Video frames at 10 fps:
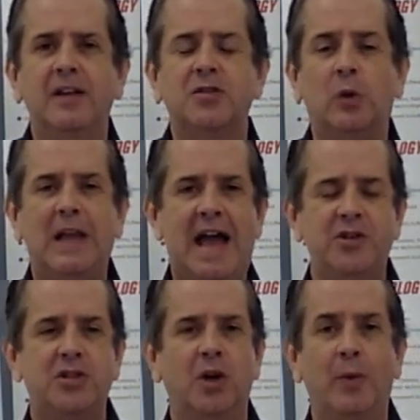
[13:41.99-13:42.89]
And so
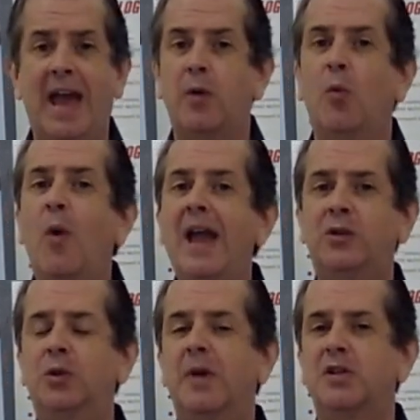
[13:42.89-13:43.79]
last year we had way
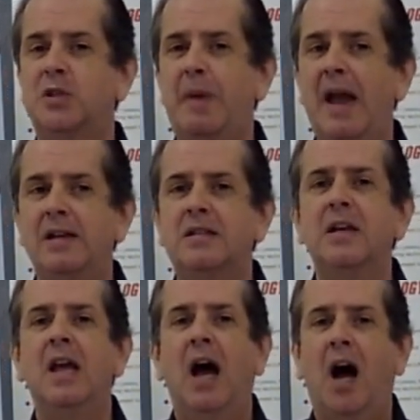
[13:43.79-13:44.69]
too much space.